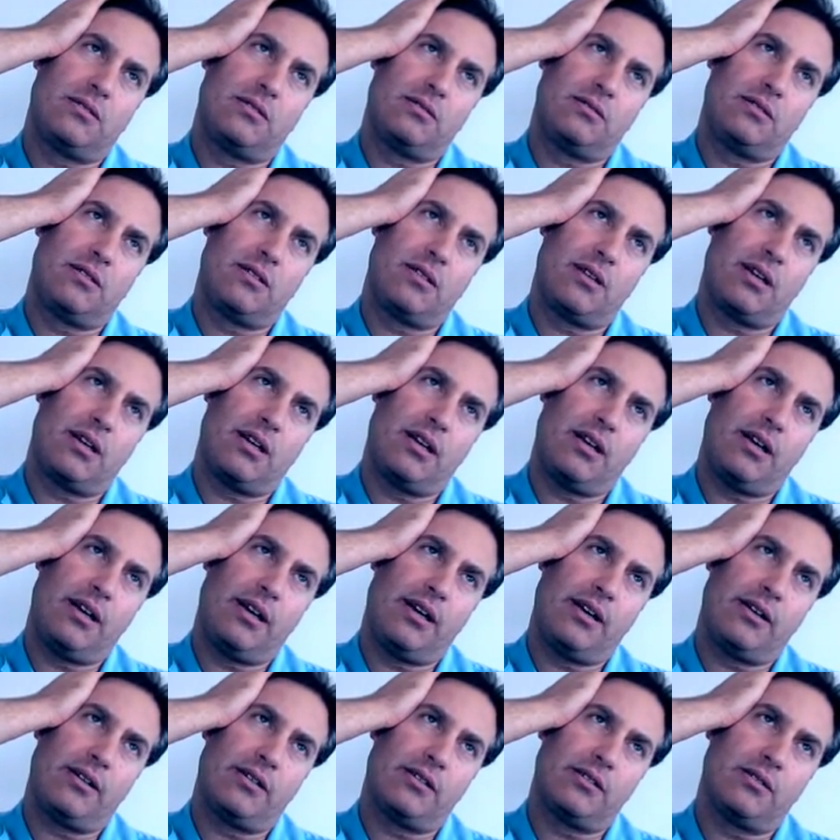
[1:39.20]
into that
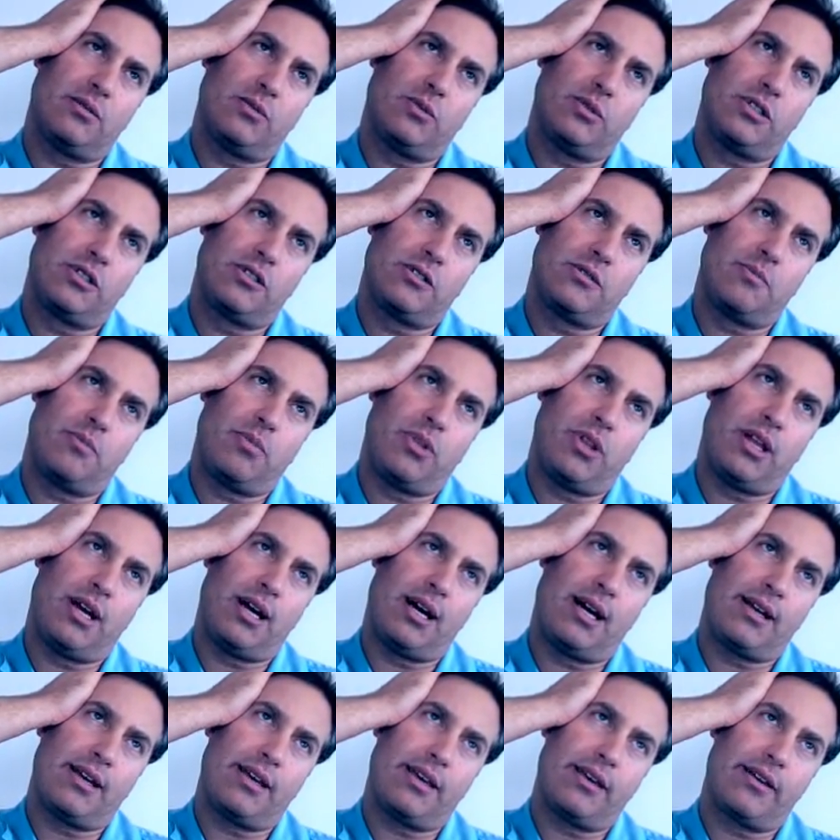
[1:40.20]
hand, which is
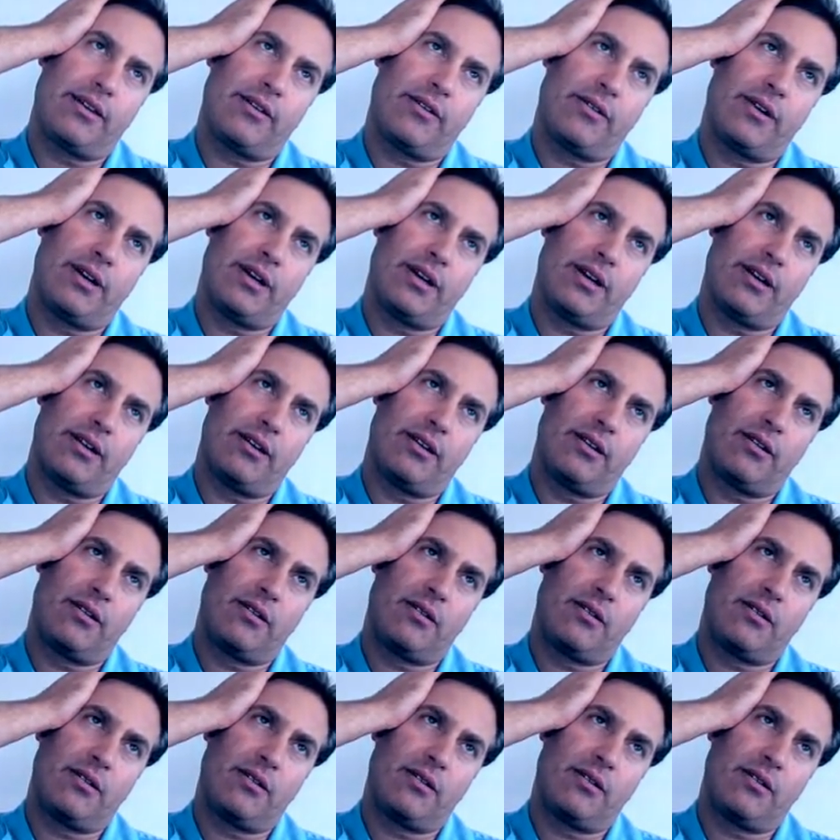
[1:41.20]
blocking your head,